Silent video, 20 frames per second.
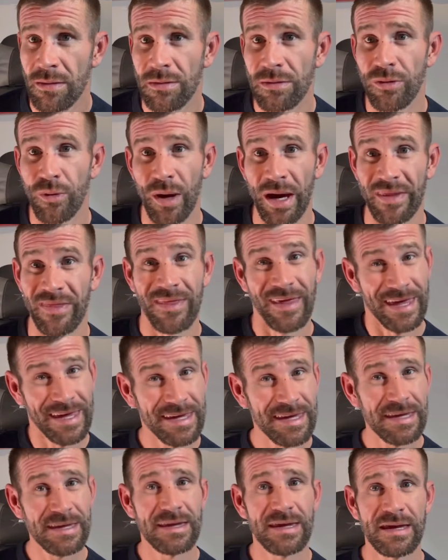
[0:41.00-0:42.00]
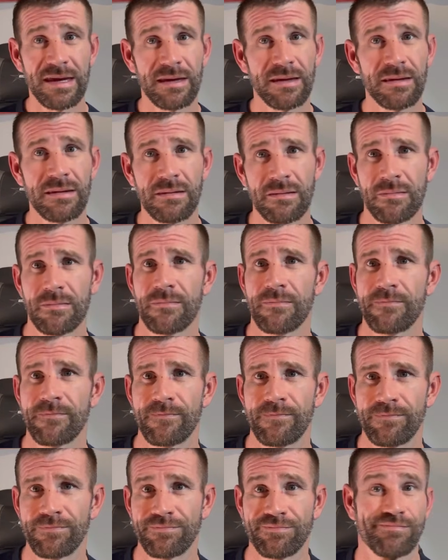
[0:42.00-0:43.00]
Do I think he did?
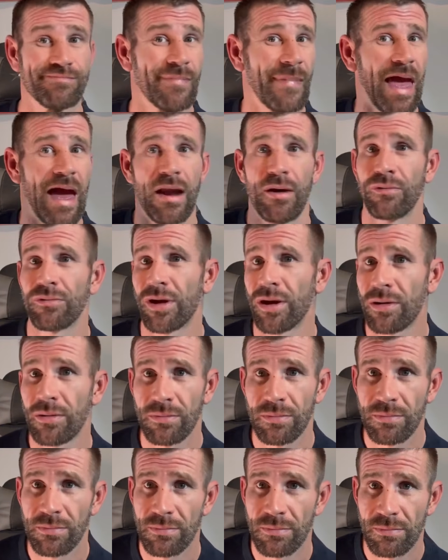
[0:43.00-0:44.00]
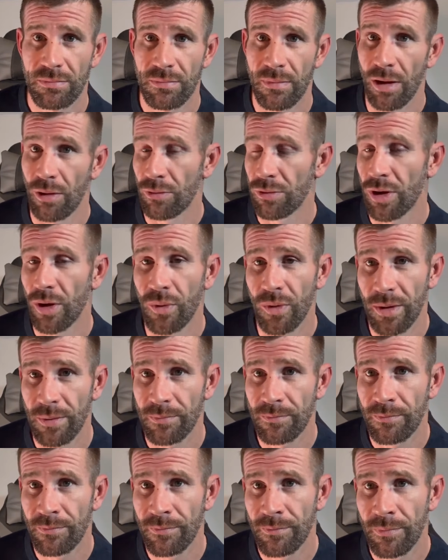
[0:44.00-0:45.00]
I don't know. I don't know
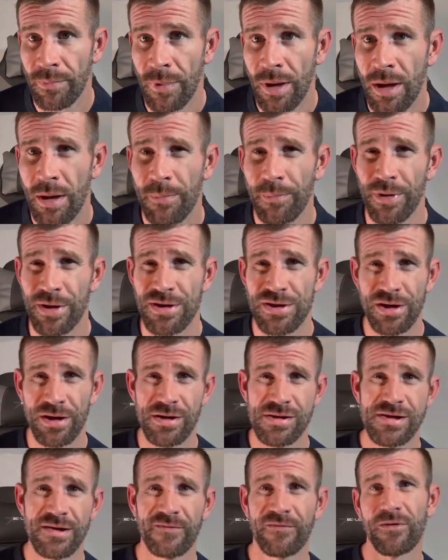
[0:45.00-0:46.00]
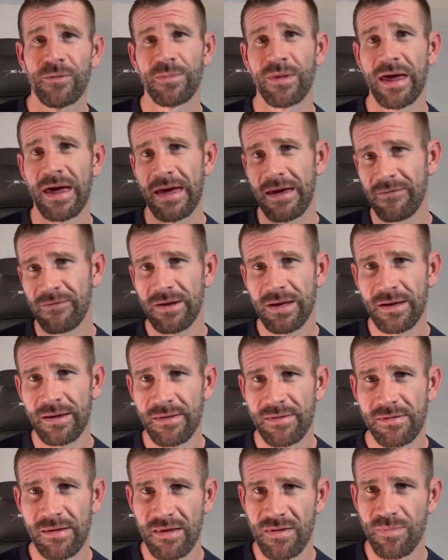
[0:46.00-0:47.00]
him. But judging from the
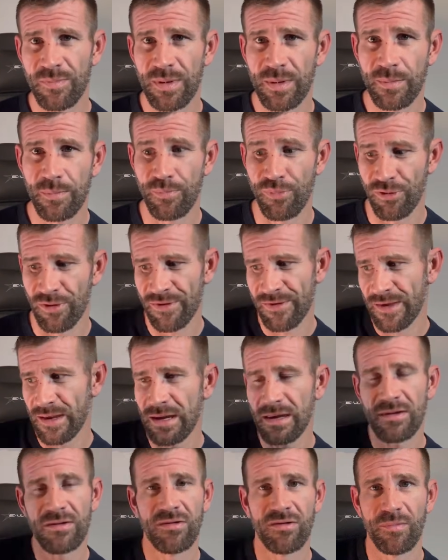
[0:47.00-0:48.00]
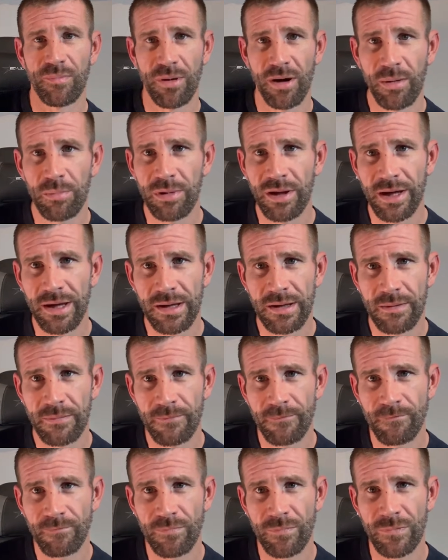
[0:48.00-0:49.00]
evidence that's been presented to the public
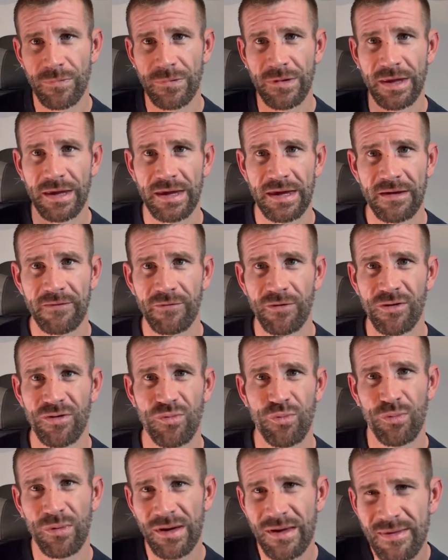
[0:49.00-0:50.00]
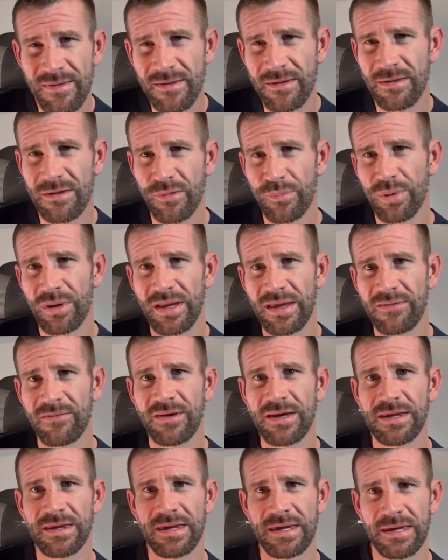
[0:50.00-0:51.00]
to give us reason to believe
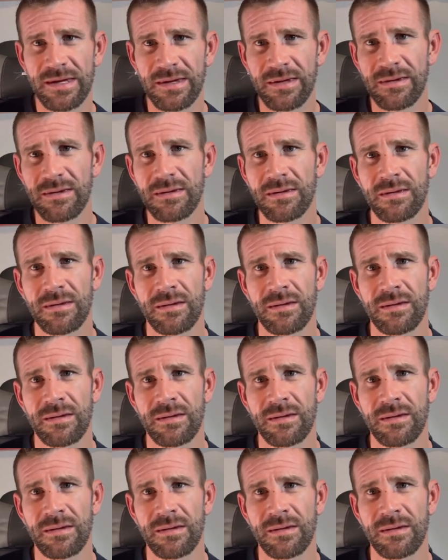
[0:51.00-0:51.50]
he did,